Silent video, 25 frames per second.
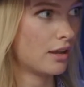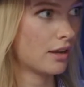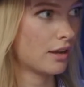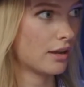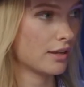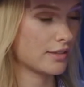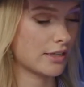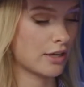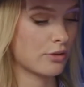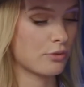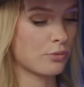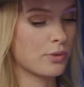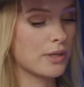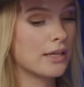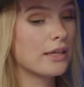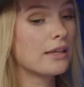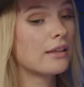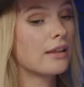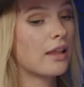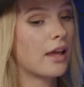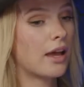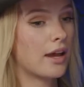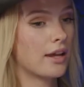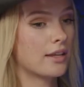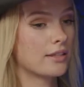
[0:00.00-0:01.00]
Because I
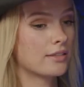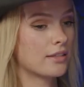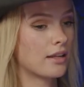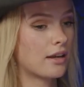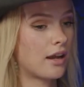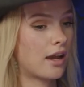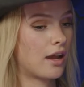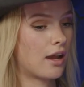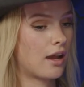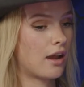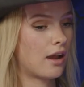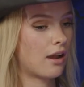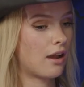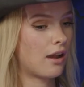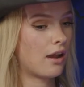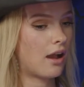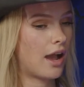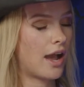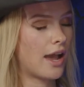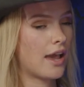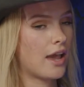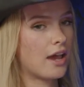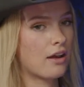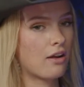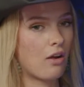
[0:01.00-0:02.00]
realized that
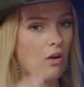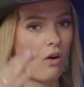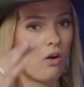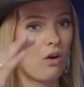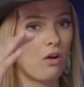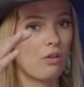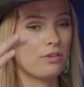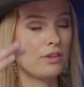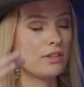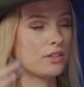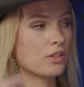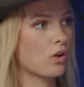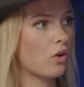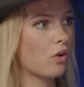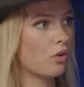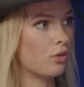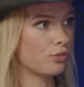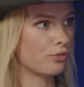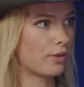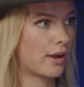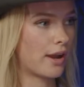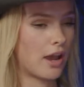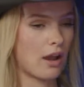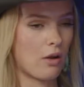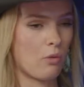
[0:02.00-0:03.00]
I had all these
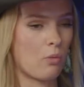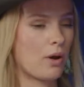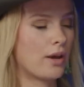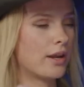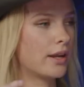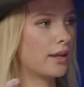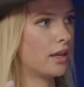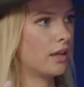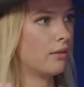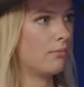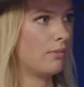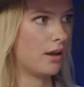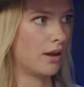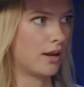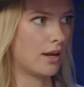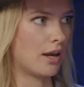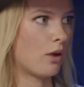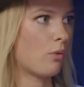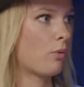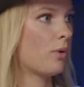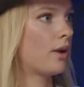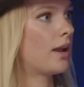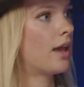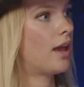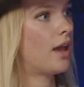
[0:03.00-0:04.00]
goals, right? I want to get married.
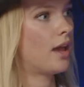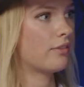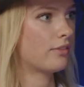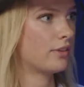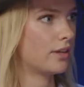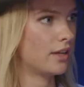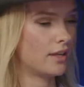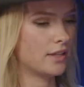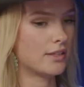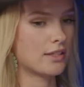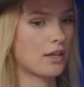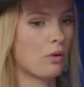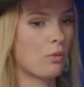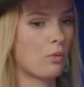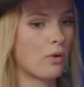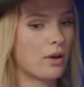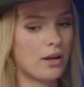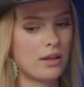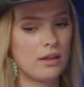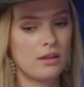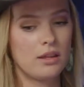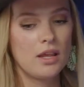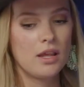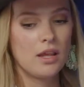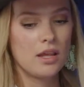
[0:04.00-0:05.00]
I want to have kids. I
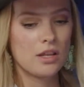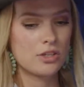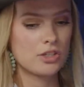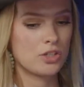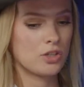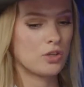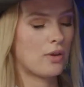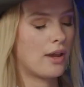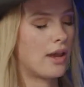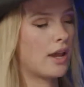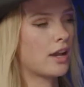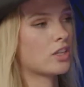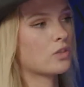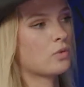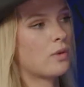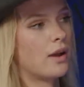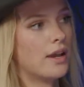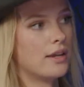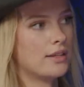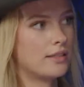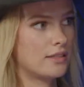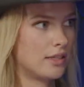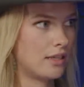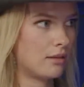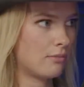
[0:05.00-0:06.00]
want to do X,
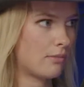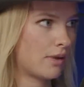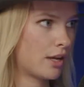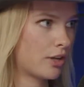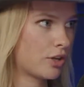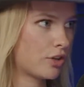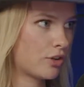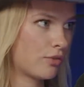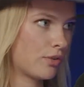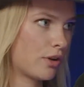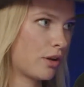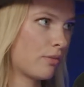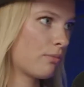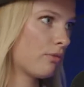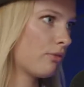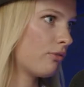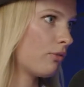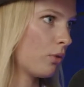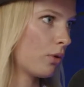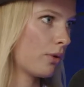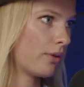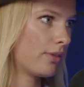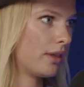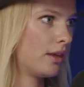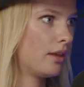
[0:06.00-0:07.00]
Y, Z in my career
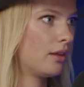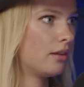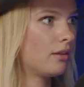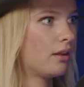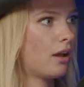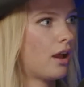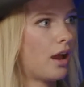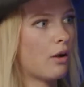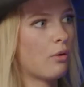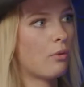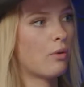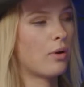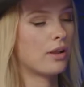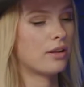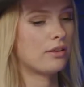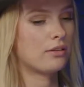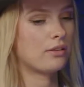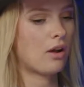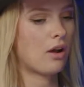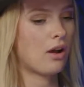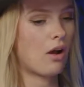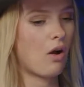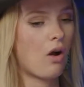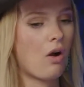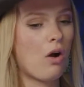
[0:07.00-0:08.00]
before then. I want
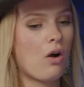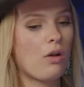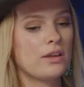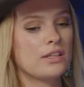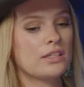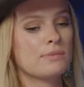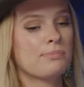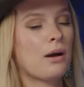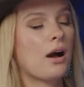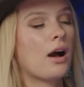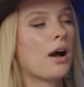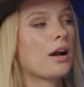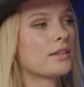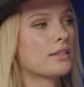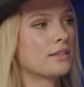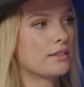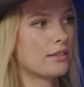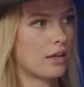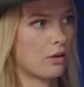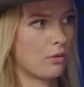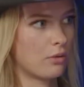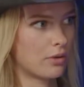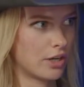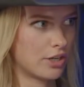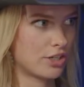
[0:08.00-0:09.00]
all these boxes
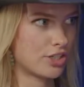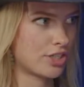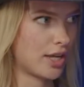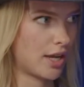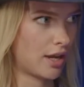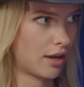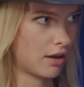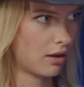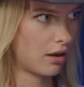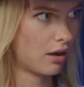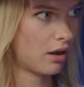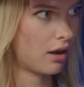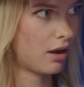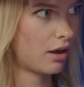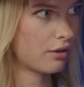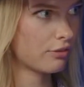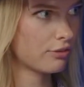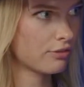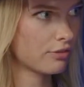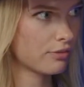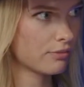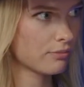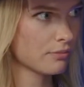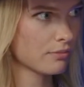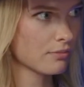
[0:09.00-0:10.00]
I want to check
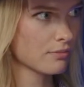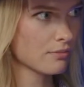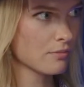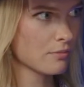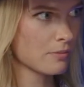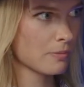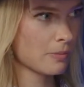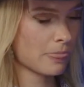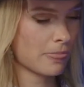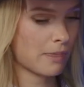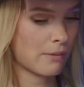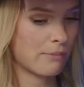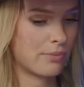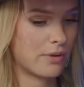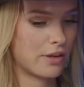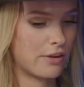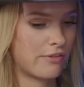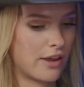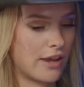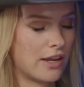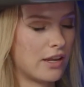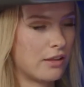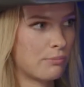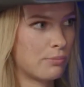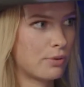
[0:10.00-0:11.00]
off. But
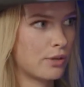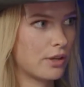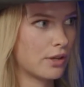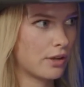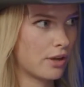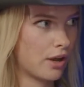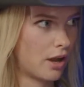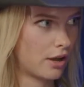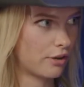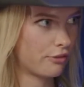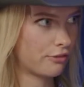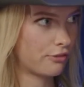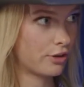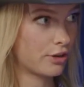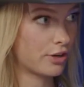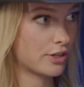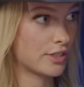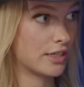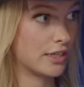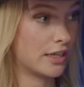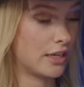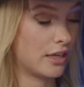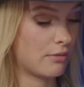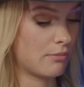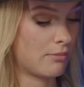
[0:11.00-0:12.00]
if I didn't put God
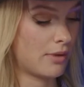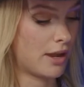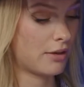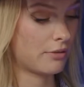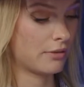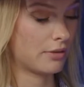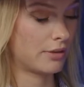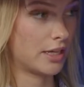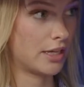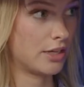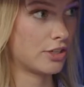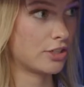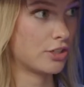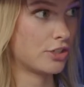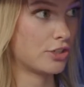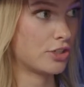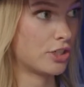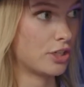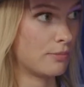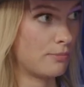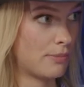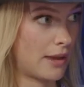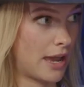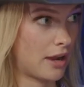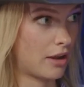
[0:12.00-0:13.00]
first and get my
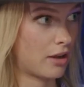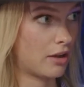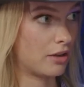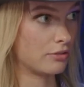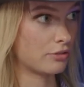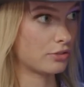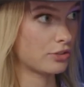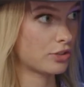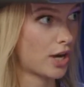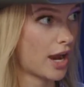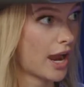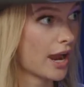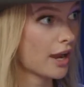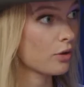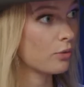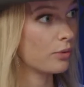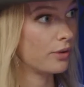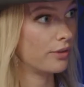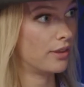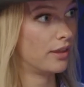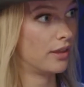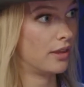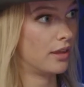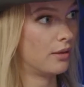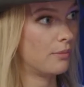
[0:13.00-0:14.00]
relationship back on track
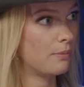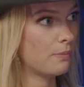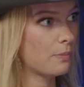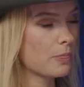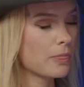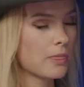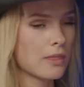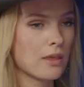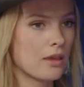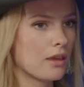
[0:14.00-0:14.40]
with him,